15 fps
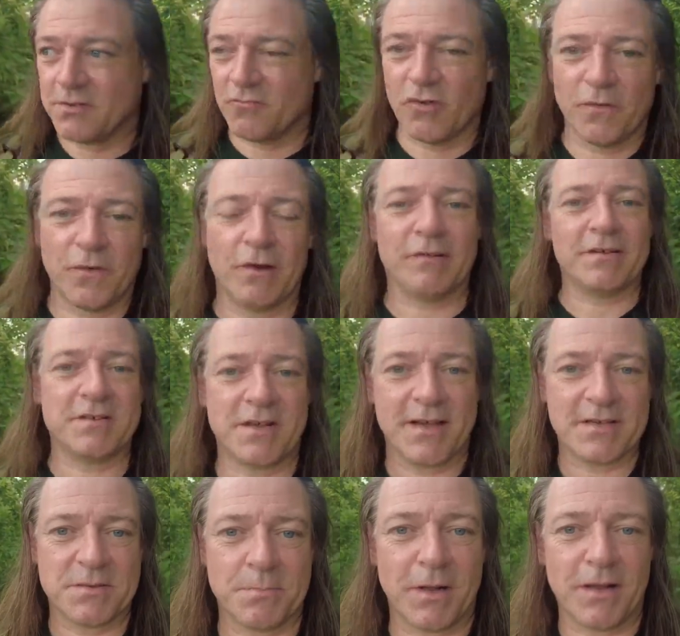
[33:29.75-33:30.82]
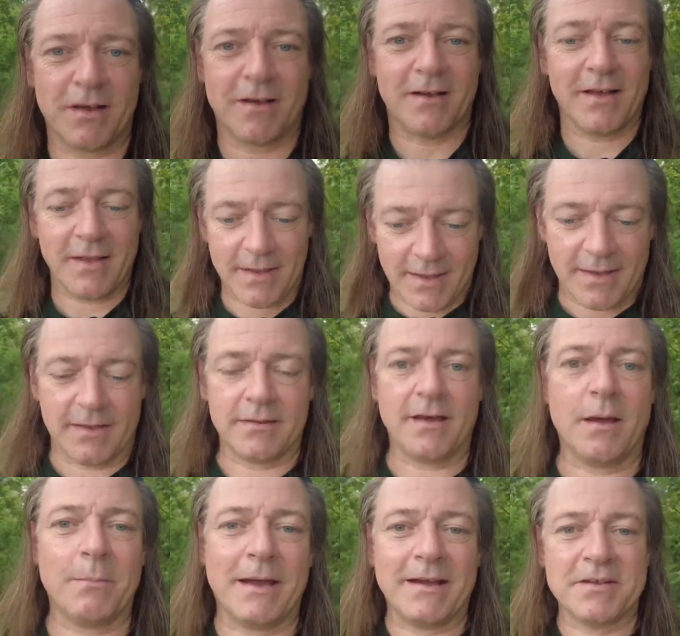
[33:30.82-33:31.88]
referring to Hezbollah and
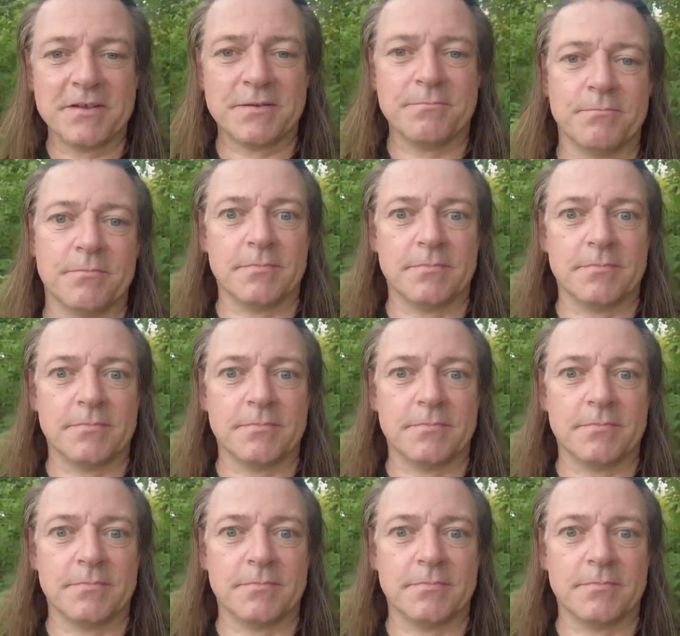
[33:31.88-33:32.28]
Hamas